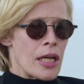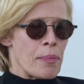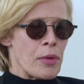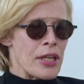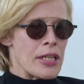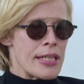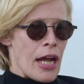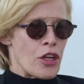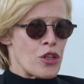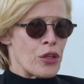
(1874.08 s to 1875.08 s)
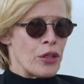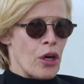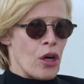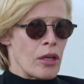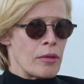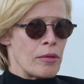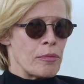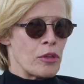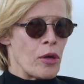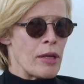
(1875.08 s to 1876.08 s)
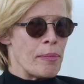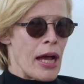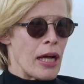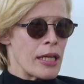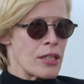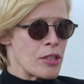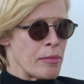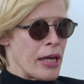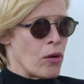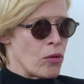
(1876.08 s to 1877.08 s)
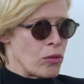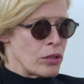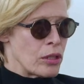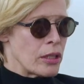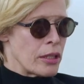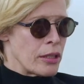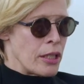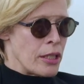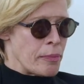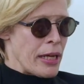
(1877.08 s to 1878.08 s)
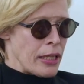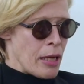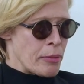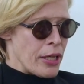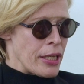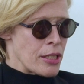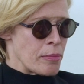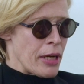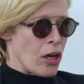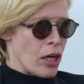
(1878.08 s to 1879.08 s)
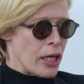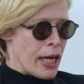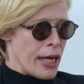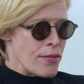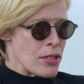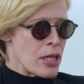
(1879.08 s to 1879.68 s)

putting texture on, going back into into my library, into my archives,